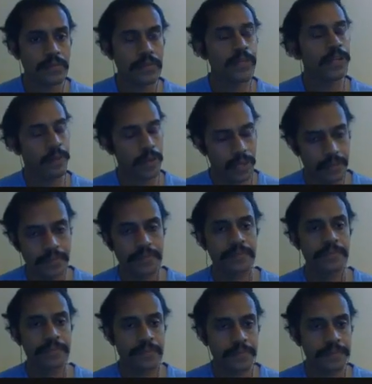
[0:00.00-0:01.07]
and they should be
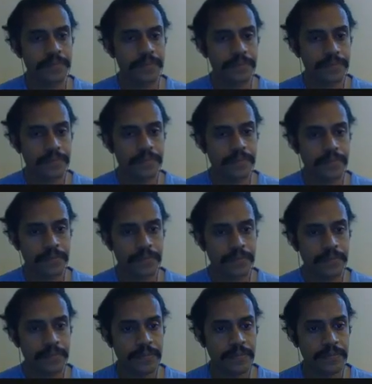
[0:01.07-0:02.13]
judged
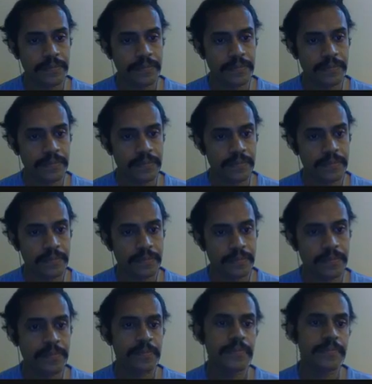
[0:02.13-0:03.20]
according to their performance
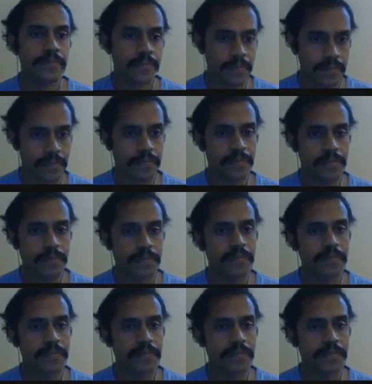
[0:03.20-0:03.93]
and structural